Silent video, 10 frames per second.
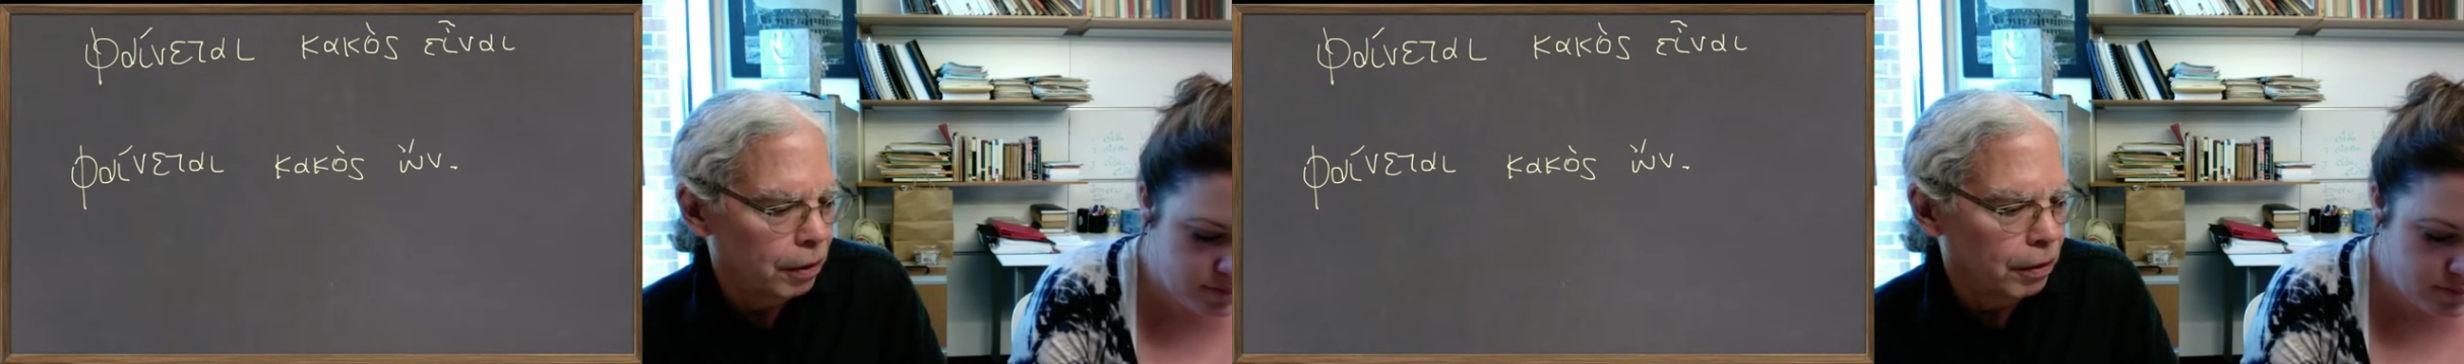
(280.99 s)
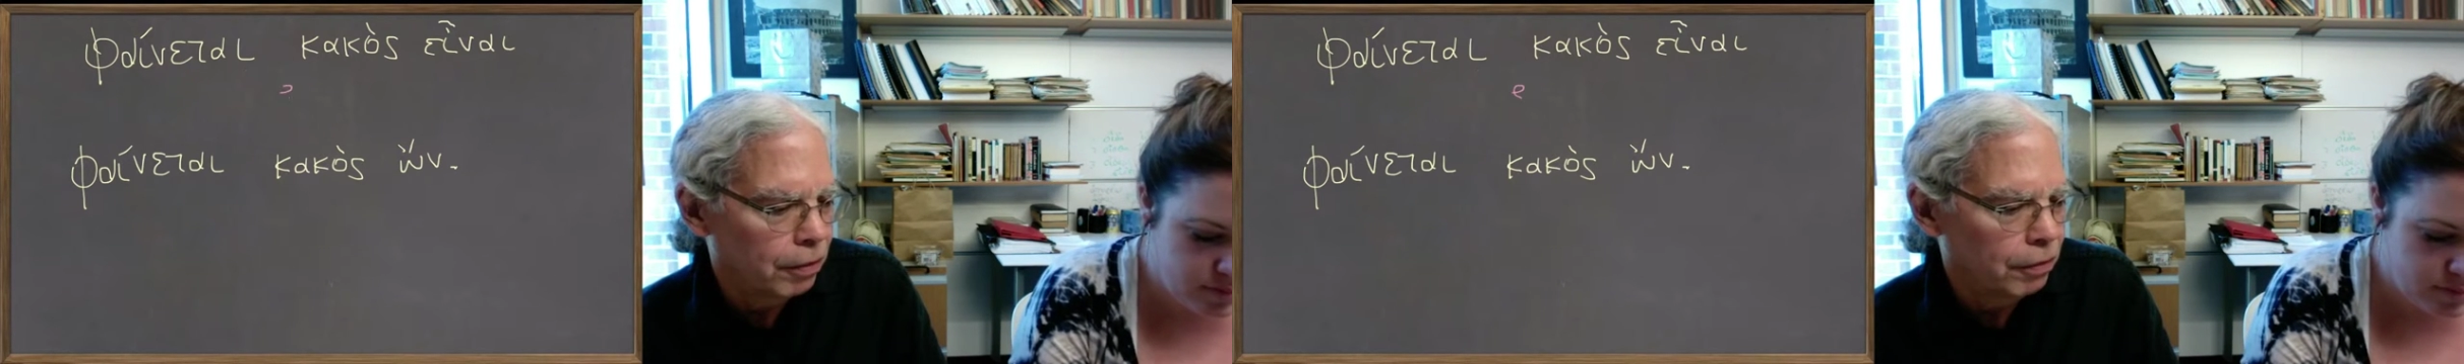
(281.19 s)

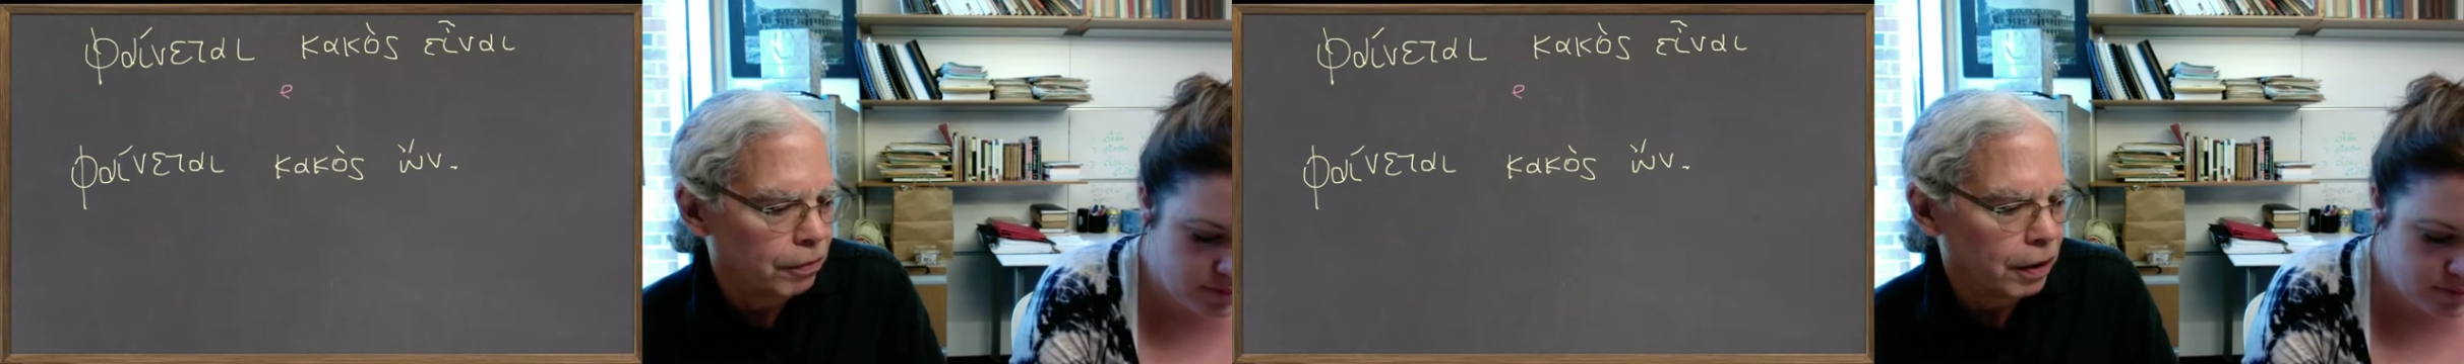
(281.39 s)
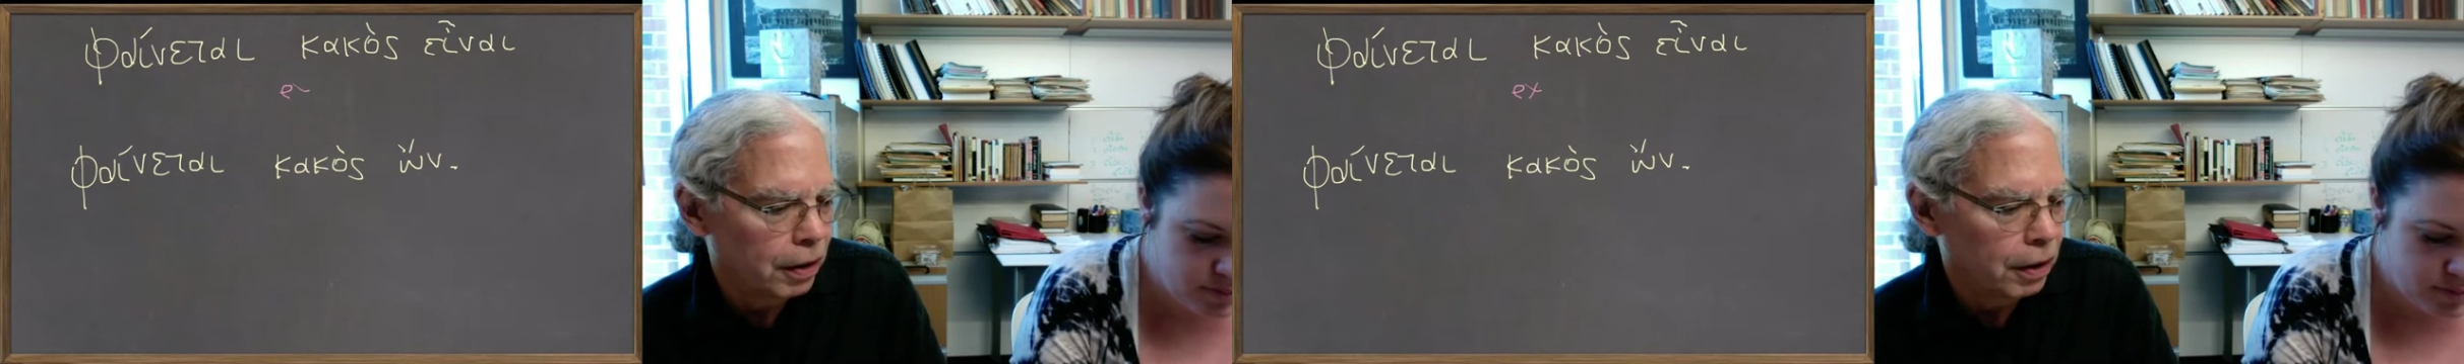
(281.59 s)
one,
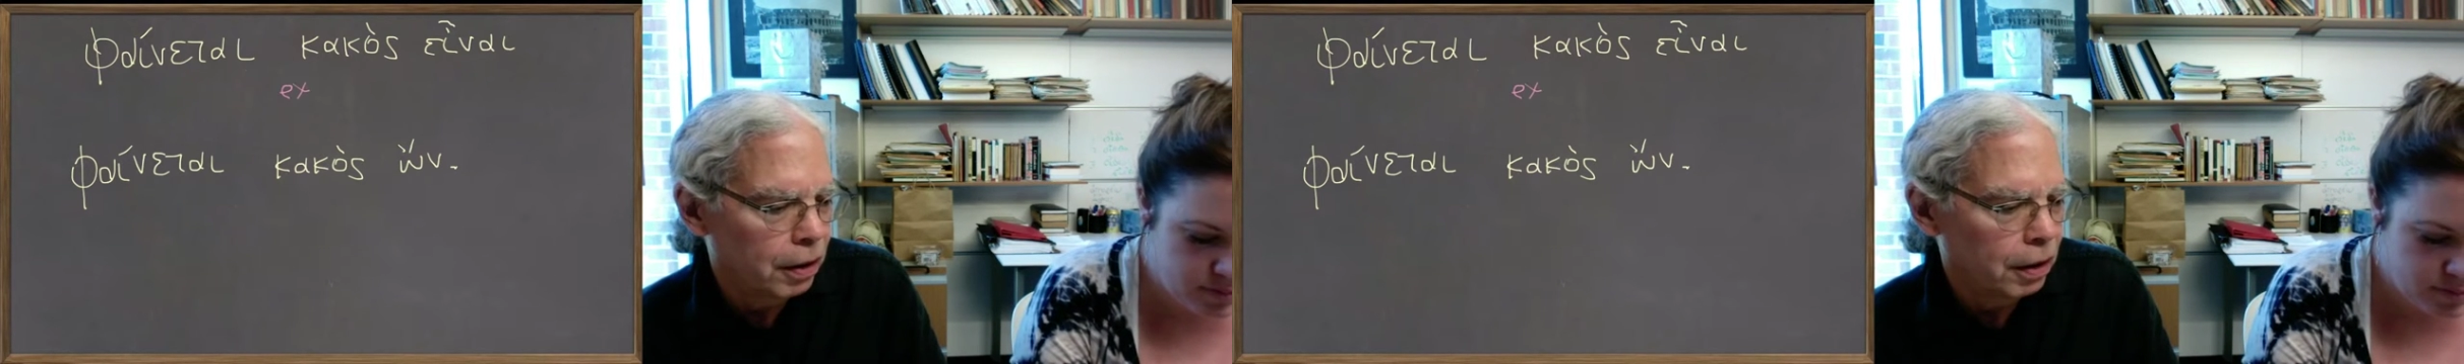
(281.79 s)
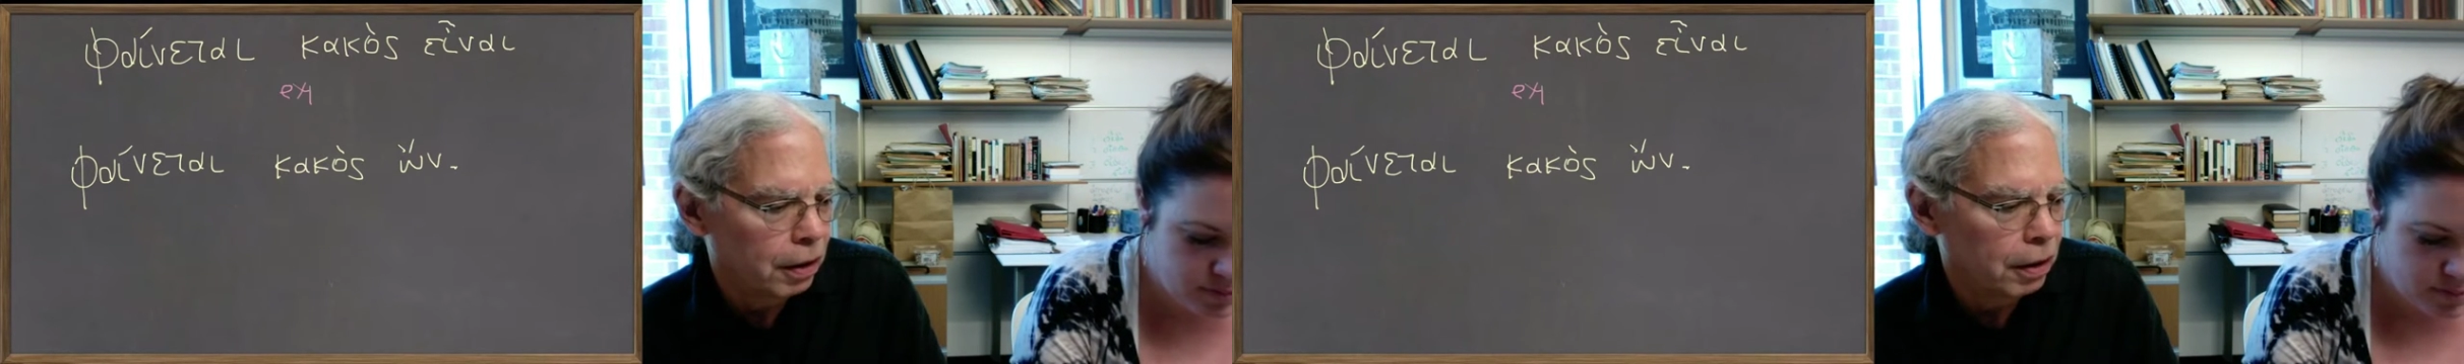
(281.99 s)

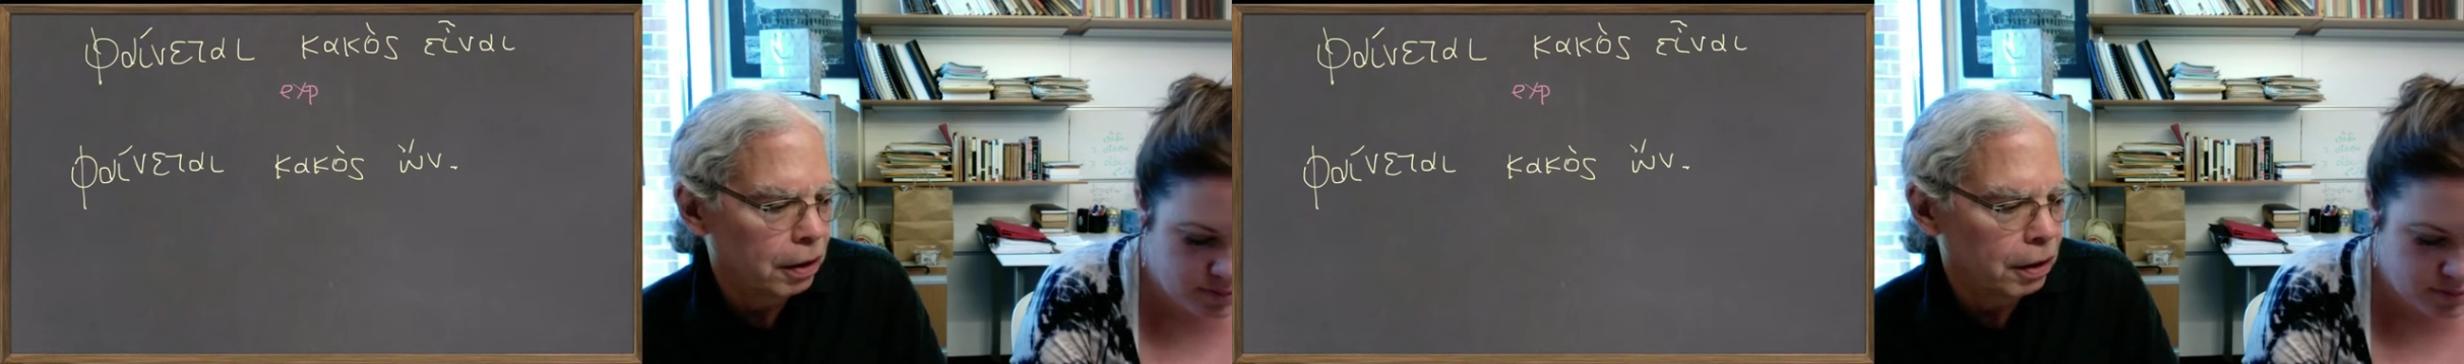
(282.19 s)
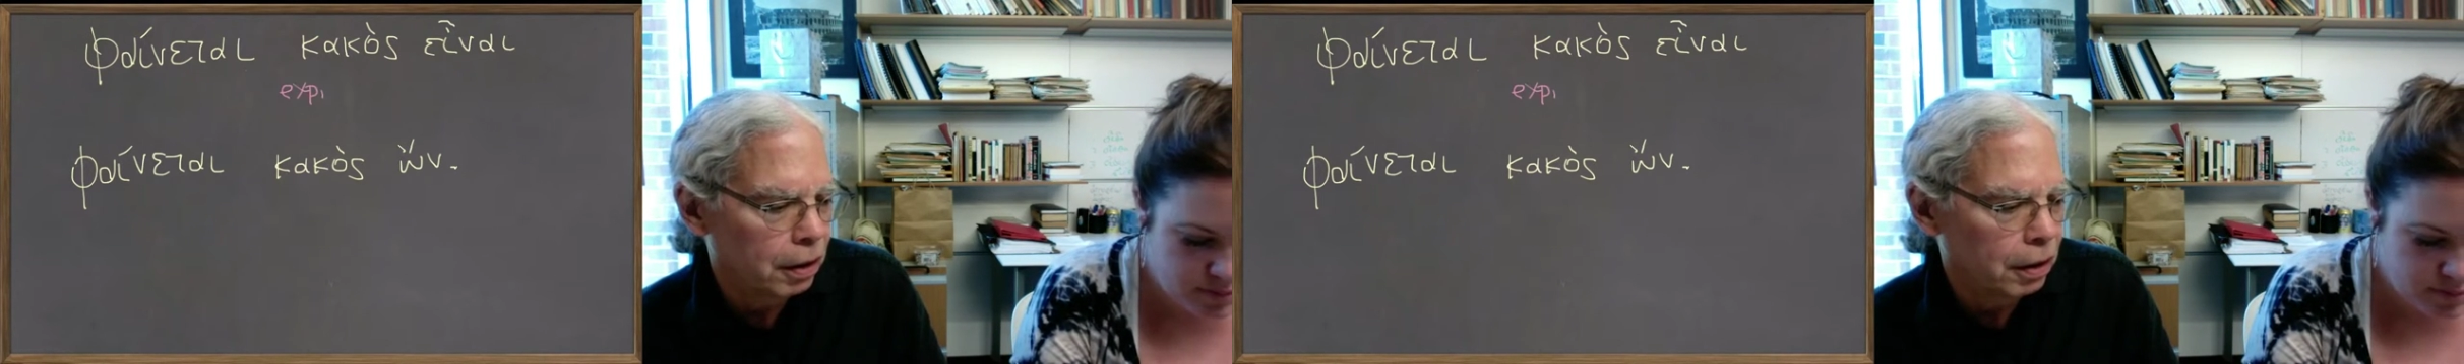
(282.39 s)
finitai